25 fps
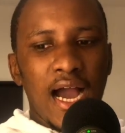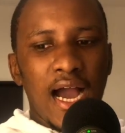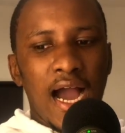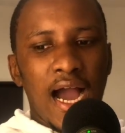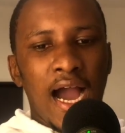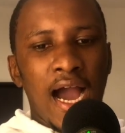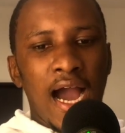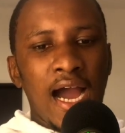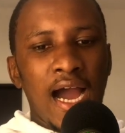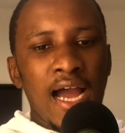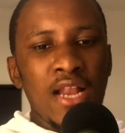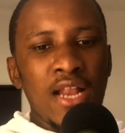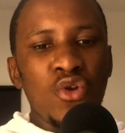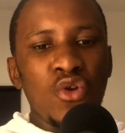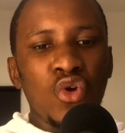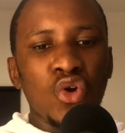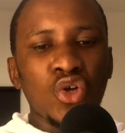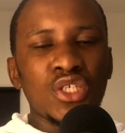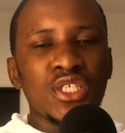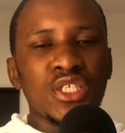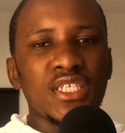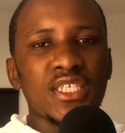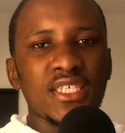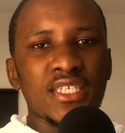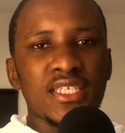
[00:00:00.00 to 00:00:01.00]
are
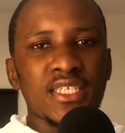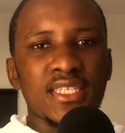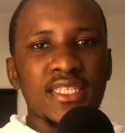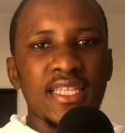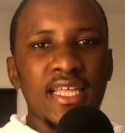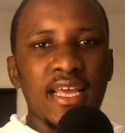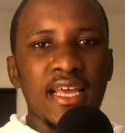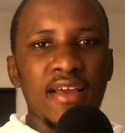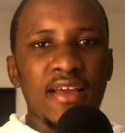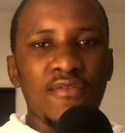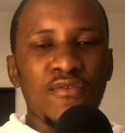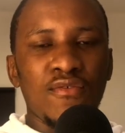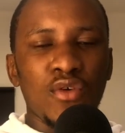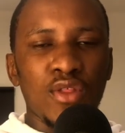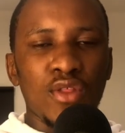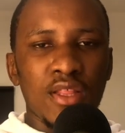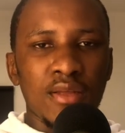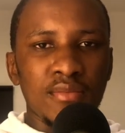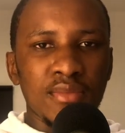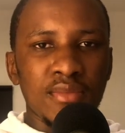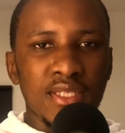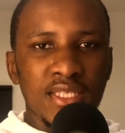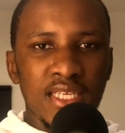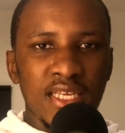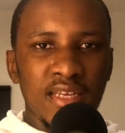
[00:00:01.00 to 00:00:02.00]
not just there for
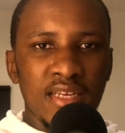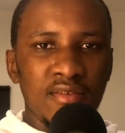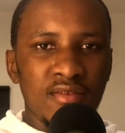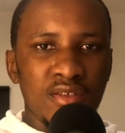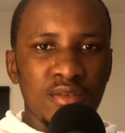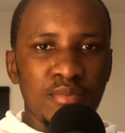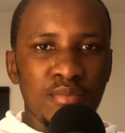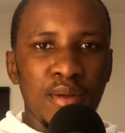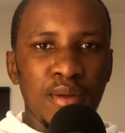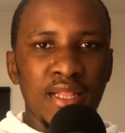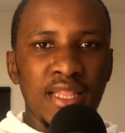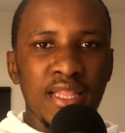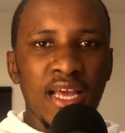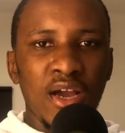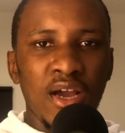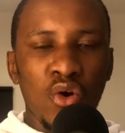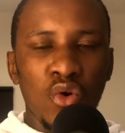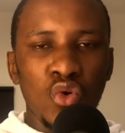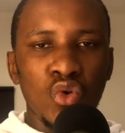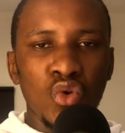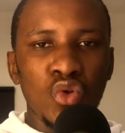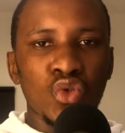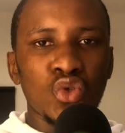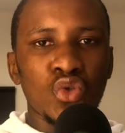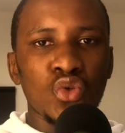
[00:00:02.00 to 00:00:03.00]
themselves, but they are
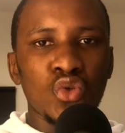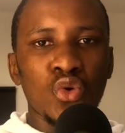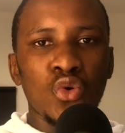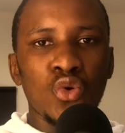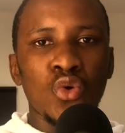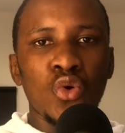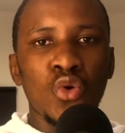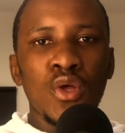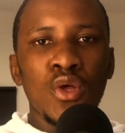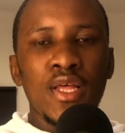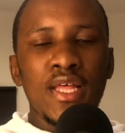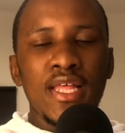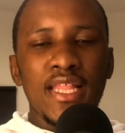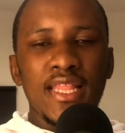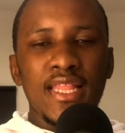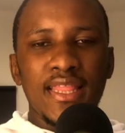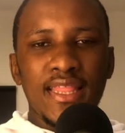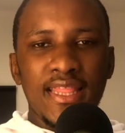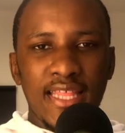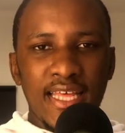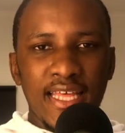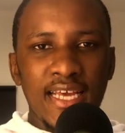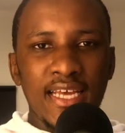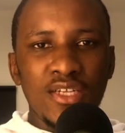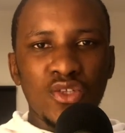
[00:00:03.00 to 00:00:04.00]
also
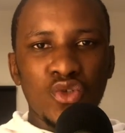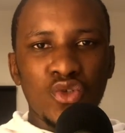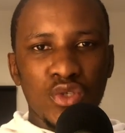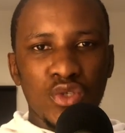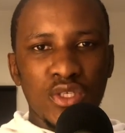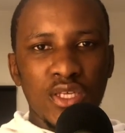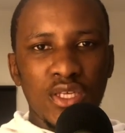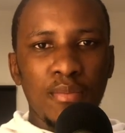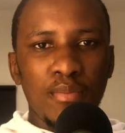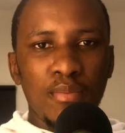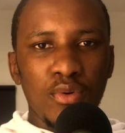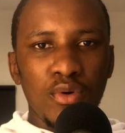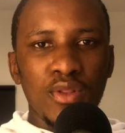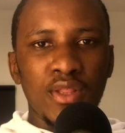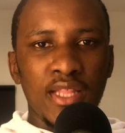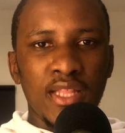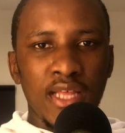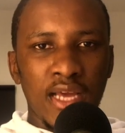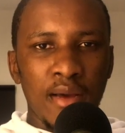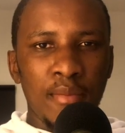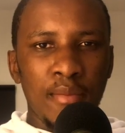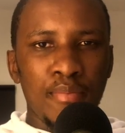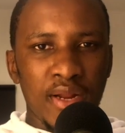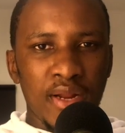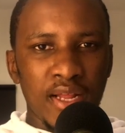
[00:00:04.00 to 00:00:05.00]
there to support
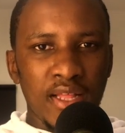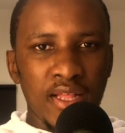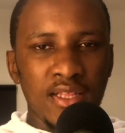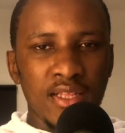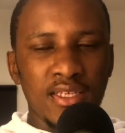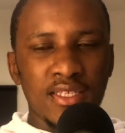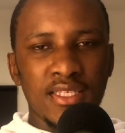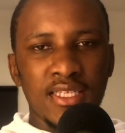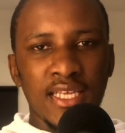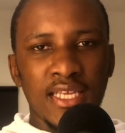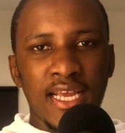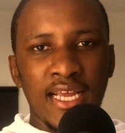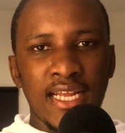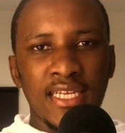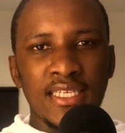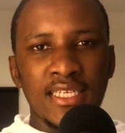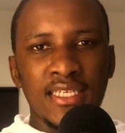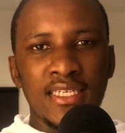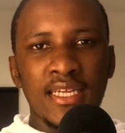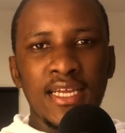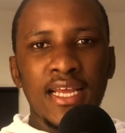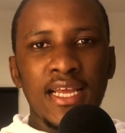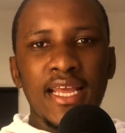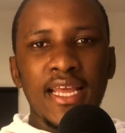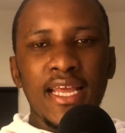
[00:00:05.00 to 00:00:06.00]
their brothers.
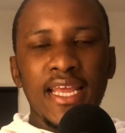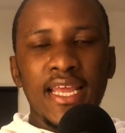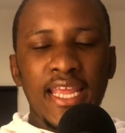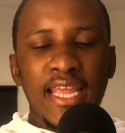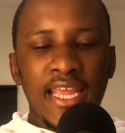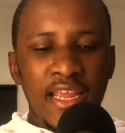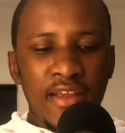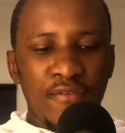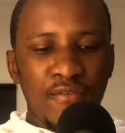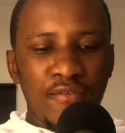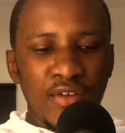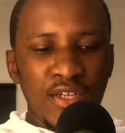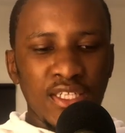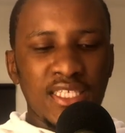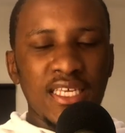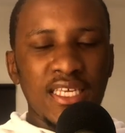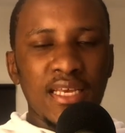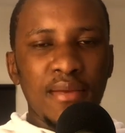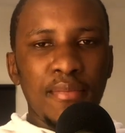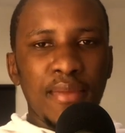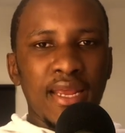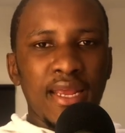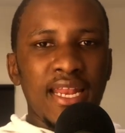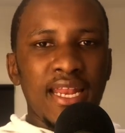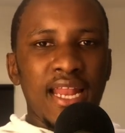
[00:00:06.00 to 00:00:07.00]
And if a
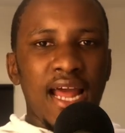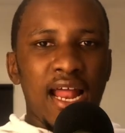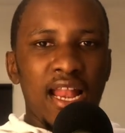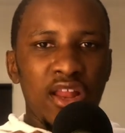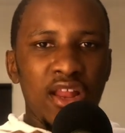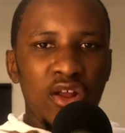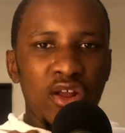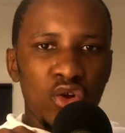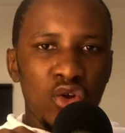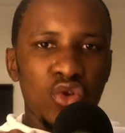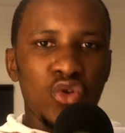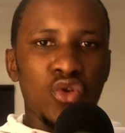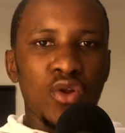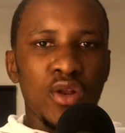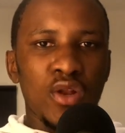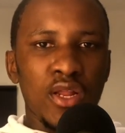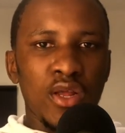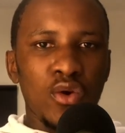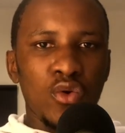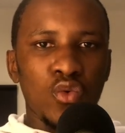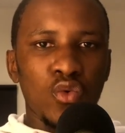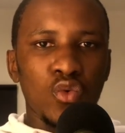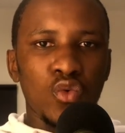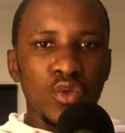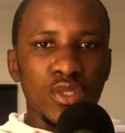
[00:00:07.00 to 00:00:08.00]
team in a leonto
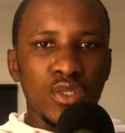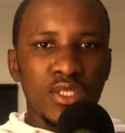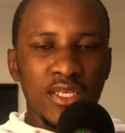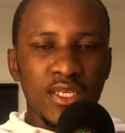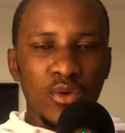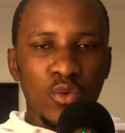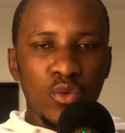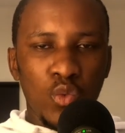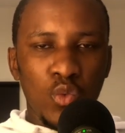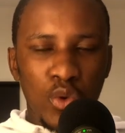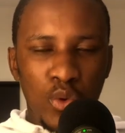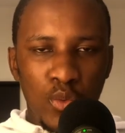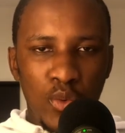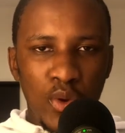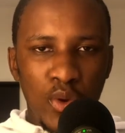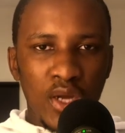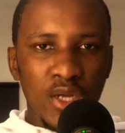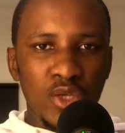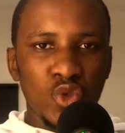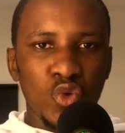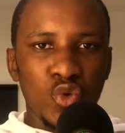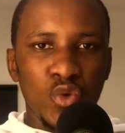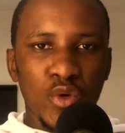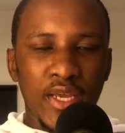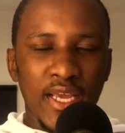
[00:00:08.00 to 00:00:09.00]
le uguti, we
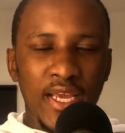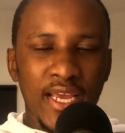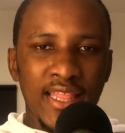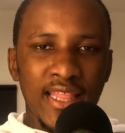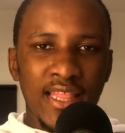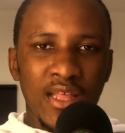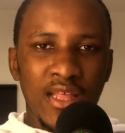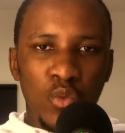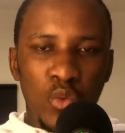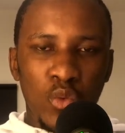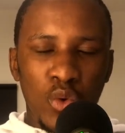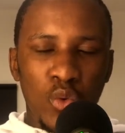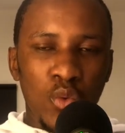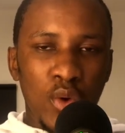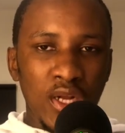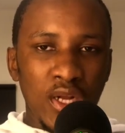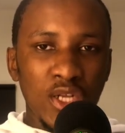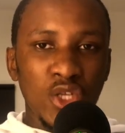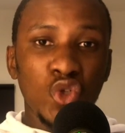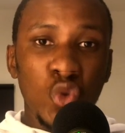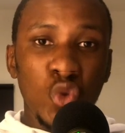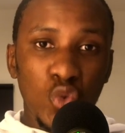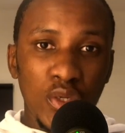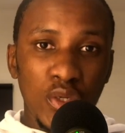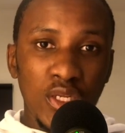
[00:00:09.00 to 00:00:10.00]
work together, we
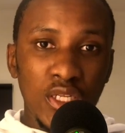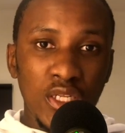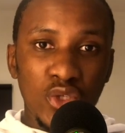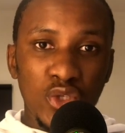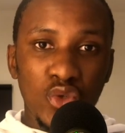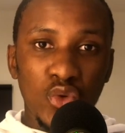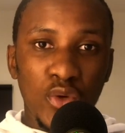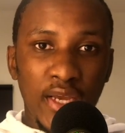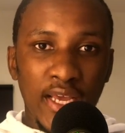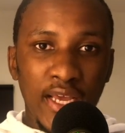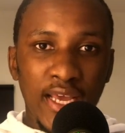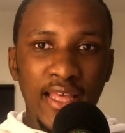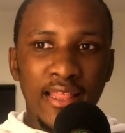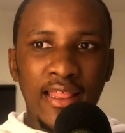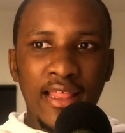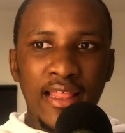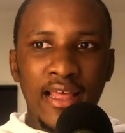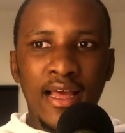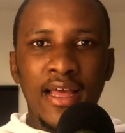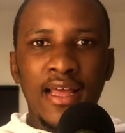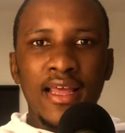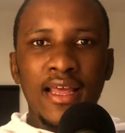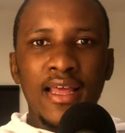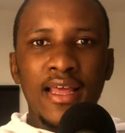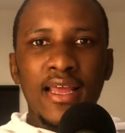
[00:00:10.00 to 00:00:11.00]
want to win
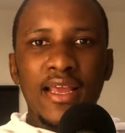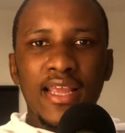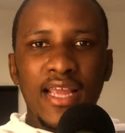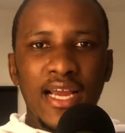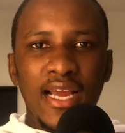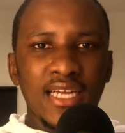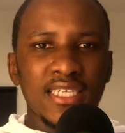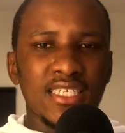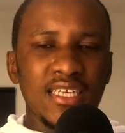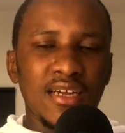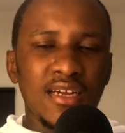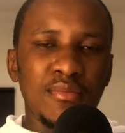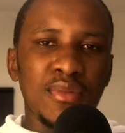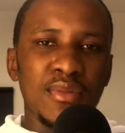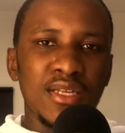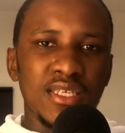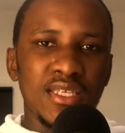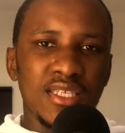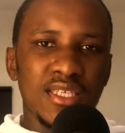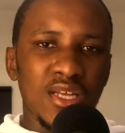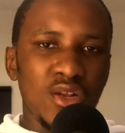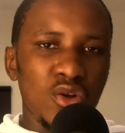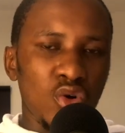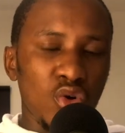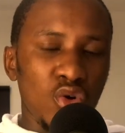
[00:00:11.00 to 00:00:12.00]
together.
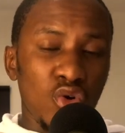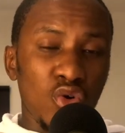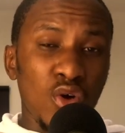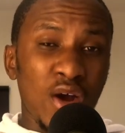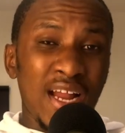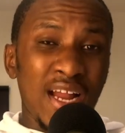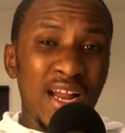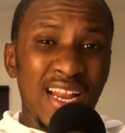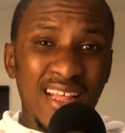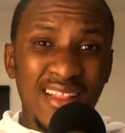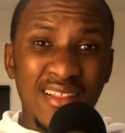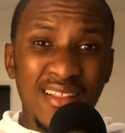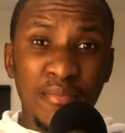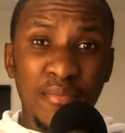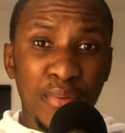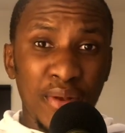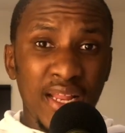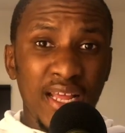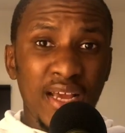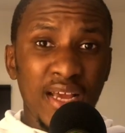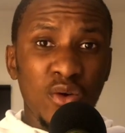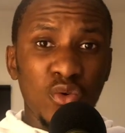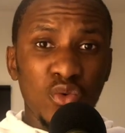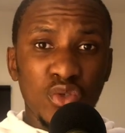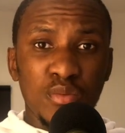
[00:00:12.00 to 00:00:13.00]
Kyangijabulisa lokho. Another
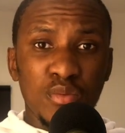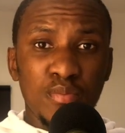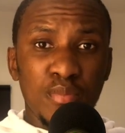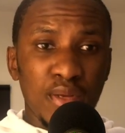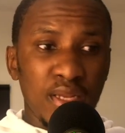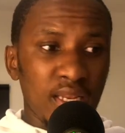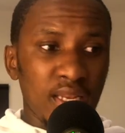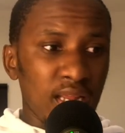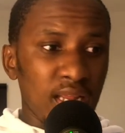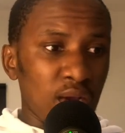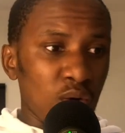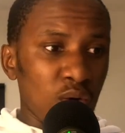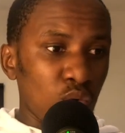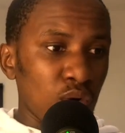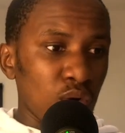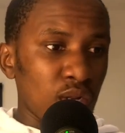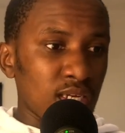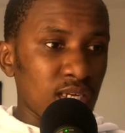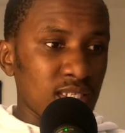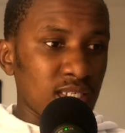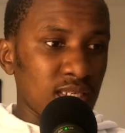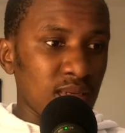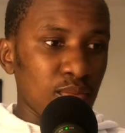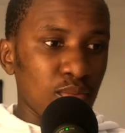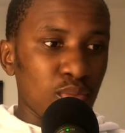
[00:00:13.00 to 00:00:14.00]
player who's been a good
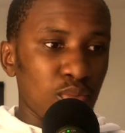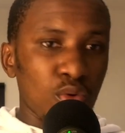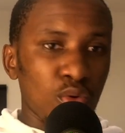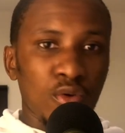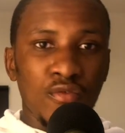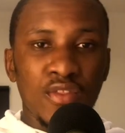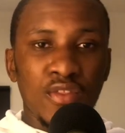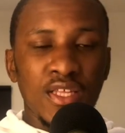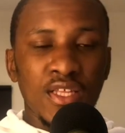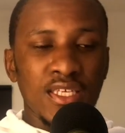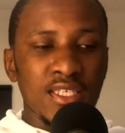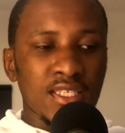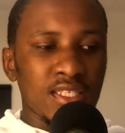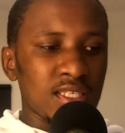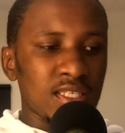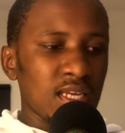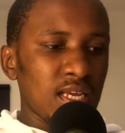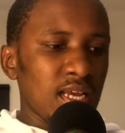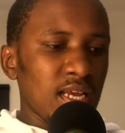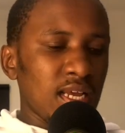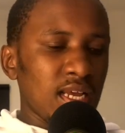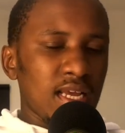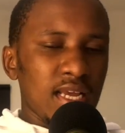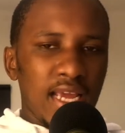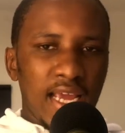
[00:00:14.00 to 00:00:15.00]
example of this,
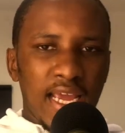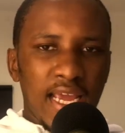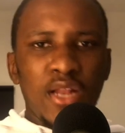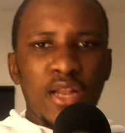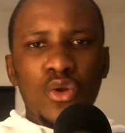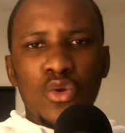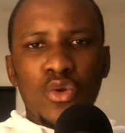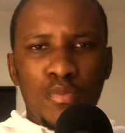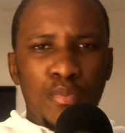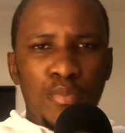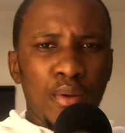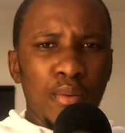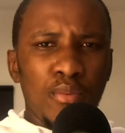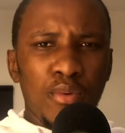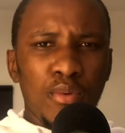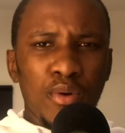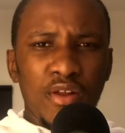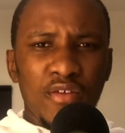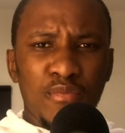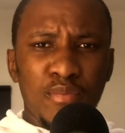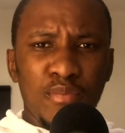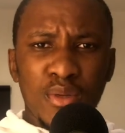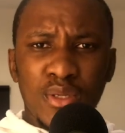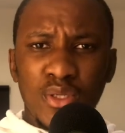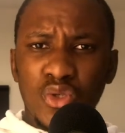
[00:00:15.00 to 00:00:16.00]
and people
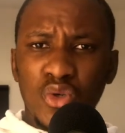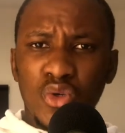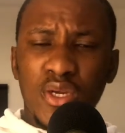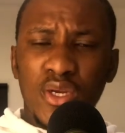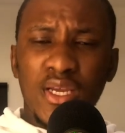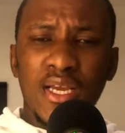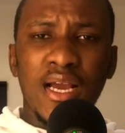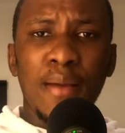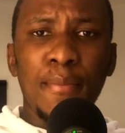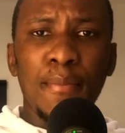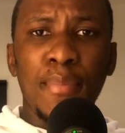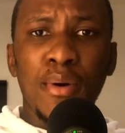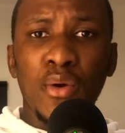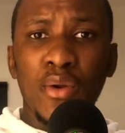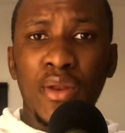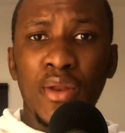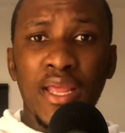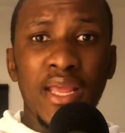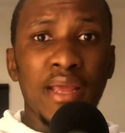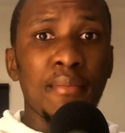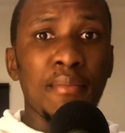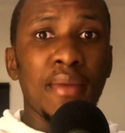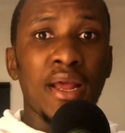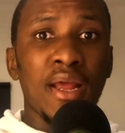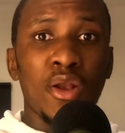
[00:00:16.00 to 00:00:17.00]
have been talking about
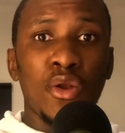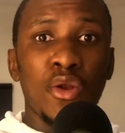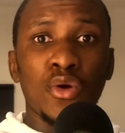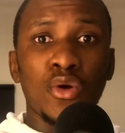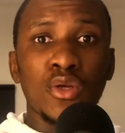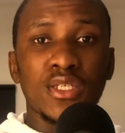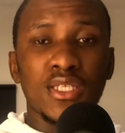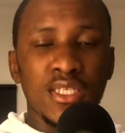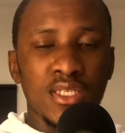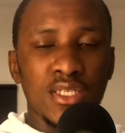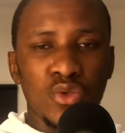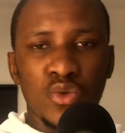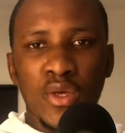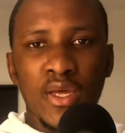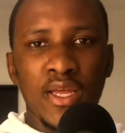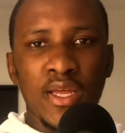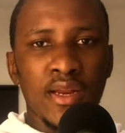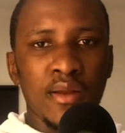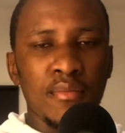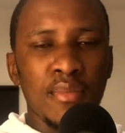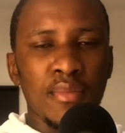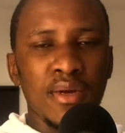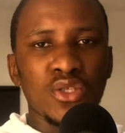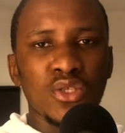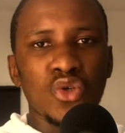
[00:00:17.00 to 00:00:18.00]
him a lot, is
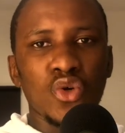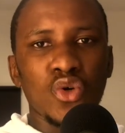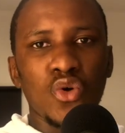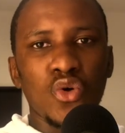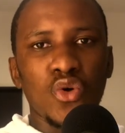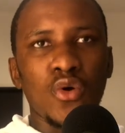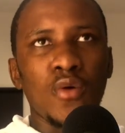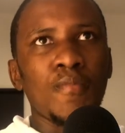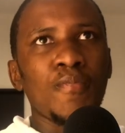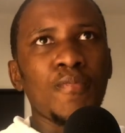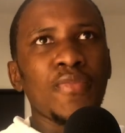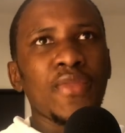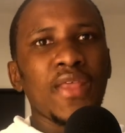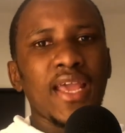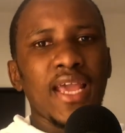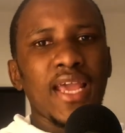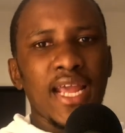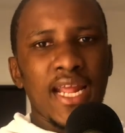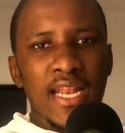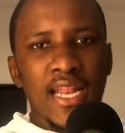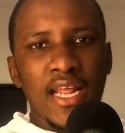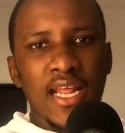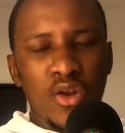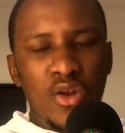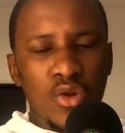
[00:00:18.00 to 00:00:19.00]
Eric Matoho.
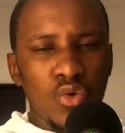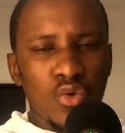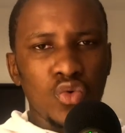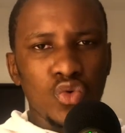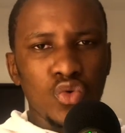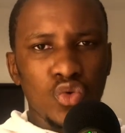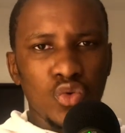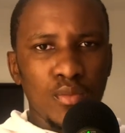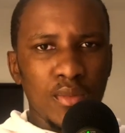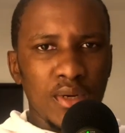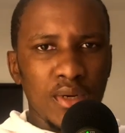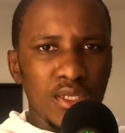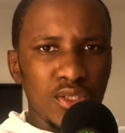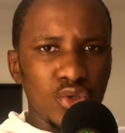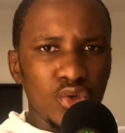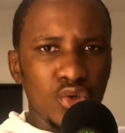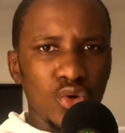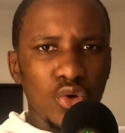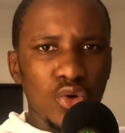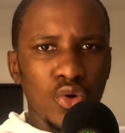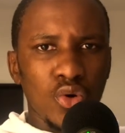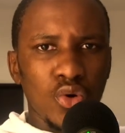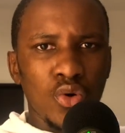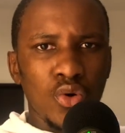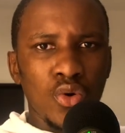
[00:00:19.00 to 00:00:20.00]
And I know ukuthi
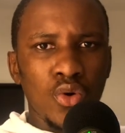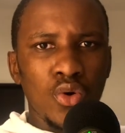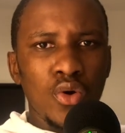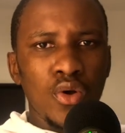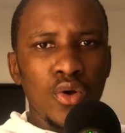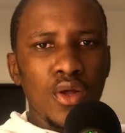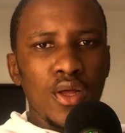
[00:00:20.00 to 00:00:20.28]
Matoho,